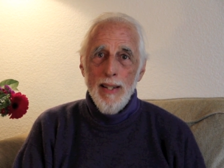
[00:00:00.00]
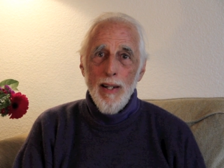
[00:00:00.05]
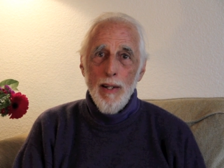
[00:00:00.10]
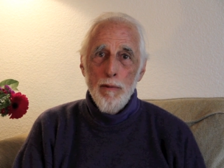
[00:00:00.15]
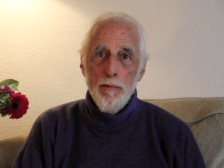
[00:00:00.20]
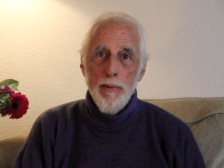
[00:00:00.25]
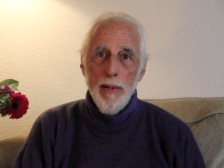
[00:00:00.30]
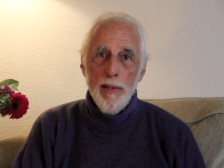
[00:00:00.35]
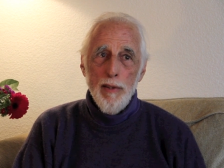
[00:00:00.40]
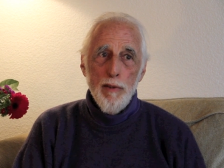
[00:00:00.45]
A
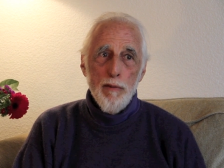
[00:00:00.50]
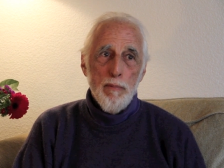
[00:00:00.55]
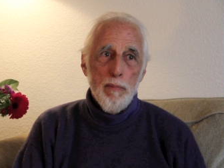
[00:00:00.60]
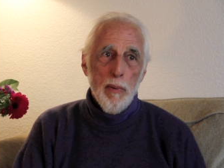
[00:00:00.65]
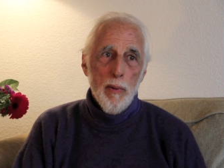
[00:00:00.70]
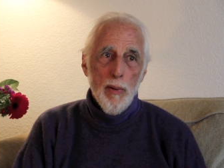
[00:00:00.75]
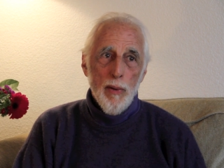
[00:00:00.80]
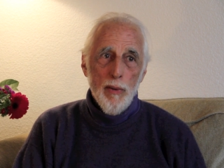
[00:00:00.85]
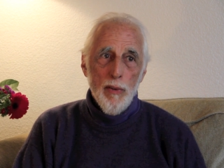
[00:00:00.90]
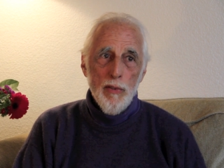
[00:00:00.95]
friend of
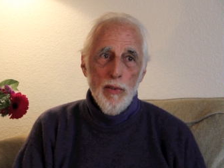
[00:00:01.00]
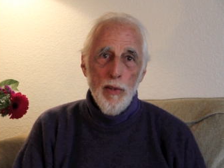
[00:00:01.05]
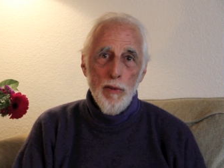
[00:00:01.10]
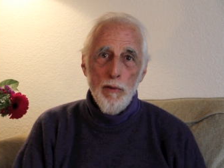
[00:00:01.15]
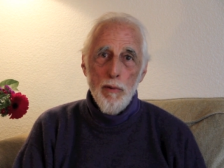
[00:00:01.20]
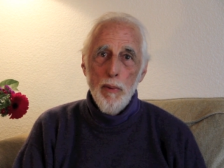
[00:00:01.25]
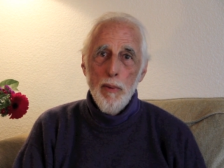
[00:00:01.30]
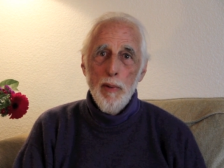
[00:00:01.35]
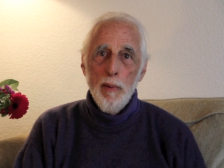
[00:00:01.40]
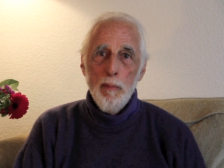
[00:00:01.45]
Pearl's had
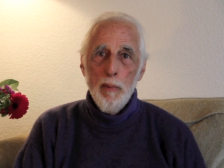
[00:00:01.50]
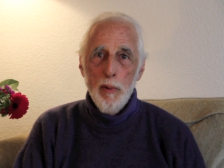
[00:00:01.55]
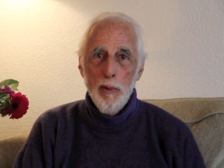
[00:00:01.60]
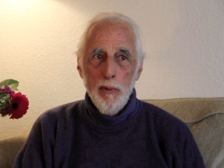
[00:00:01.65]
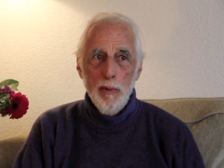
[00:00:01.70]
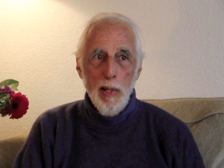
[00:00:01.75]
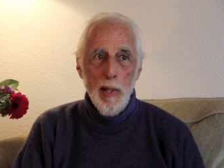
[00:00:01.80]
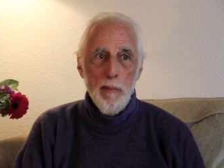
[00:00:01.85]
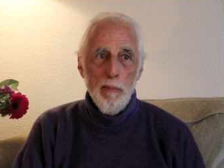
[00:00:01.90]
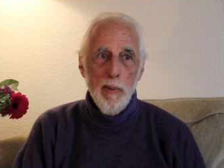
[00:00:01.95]
thrown a
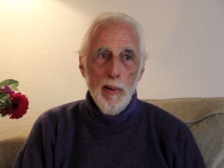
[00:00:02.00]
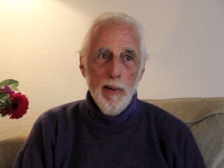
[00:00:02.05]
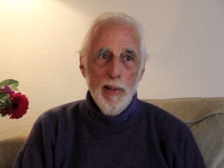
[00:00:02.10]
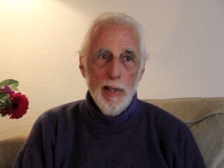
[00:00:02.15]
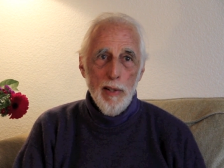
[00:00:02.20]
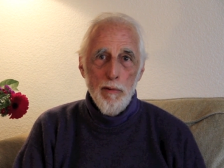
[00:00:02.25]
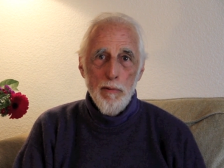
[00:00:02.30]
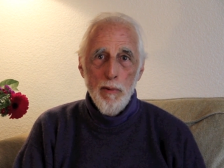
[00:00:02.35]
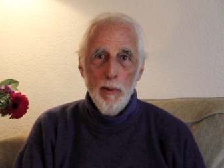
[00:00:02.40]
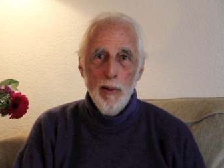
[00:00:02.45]
birthday
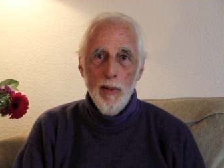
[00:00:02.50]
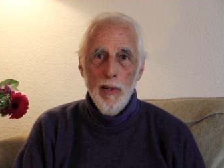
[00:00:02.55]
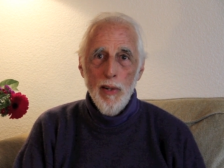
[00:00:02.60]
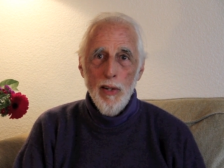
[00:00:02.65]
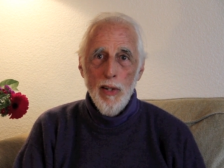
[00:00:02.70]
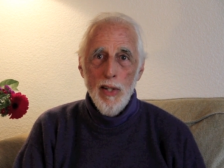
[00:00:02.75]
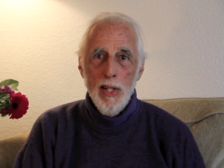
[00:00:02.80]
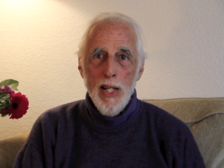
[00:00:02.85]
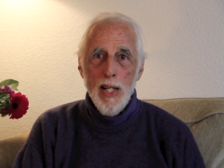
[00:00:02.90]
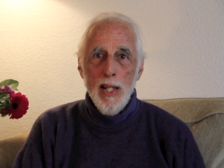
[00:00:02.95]
party for
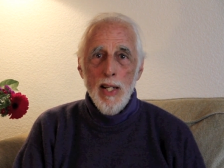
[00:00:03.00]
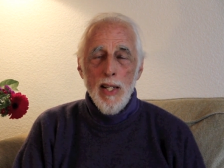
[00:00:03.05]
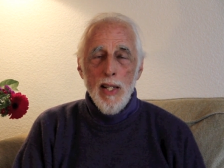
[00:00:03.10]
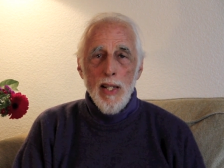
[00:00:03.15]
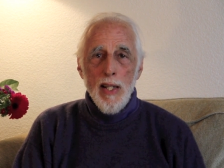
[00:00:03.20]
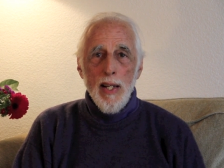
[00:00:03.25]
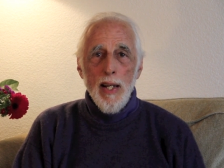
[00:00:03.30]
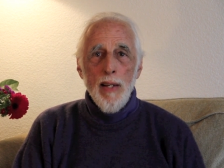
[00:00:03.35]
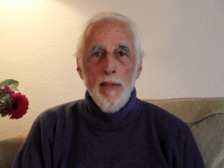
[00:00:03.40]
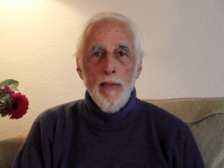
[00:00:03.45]
her,
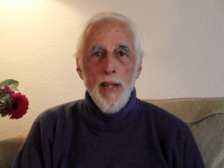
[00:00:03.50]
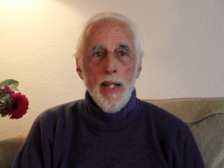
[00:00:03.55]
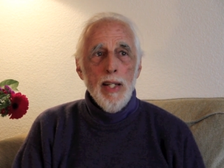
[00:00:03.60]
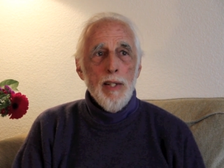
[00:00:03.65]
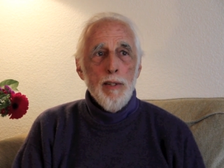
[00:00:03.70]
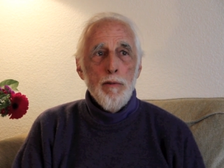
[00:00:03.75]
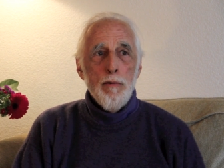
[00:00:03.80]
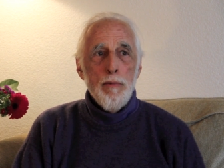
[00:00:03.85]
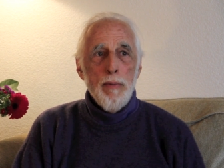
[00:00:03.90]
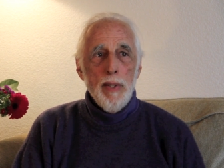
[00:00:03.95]
and they
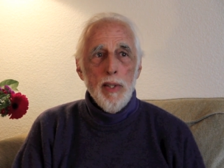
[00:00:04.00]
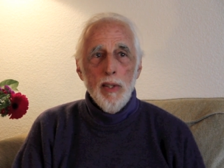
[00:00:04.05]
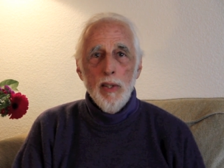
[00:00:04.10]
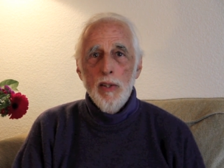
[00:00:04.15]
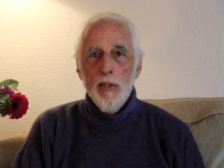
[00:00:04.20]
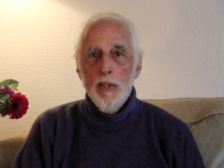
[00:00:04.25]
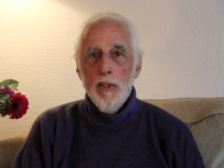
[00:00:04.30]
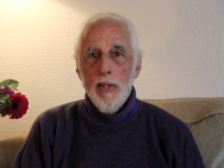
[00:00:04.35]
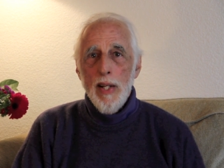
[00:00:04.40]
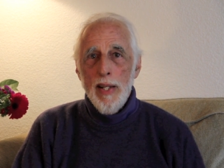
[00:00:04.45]
could
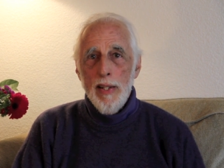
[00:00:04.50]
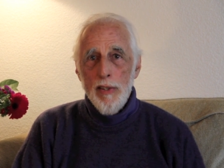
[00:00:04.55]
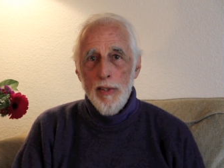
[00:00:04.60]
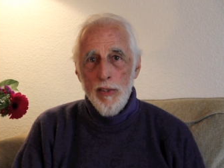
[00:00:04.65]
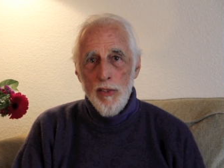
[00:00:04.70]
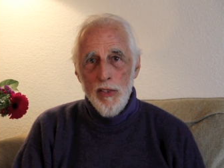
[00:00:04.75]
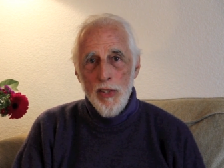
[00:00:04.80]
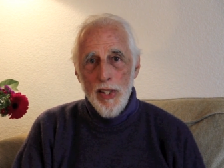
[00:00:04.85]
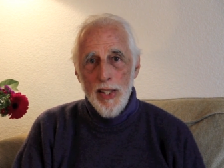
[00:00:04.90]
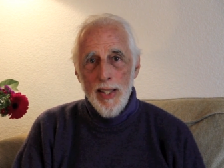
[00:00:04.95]
feel her
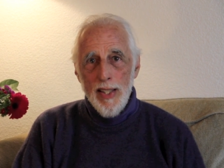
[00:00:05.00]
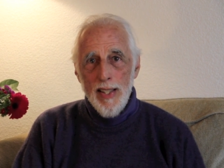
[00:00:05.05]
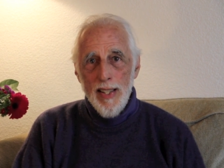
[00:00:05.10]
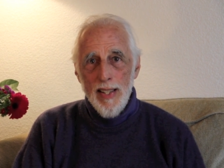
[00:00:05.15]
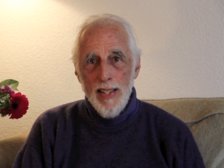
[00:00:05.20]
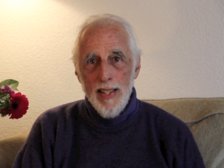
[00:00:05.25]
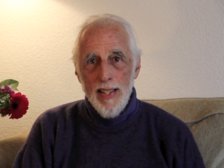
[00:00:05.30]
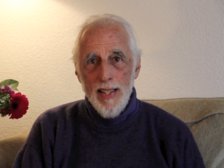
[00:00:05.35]
energy.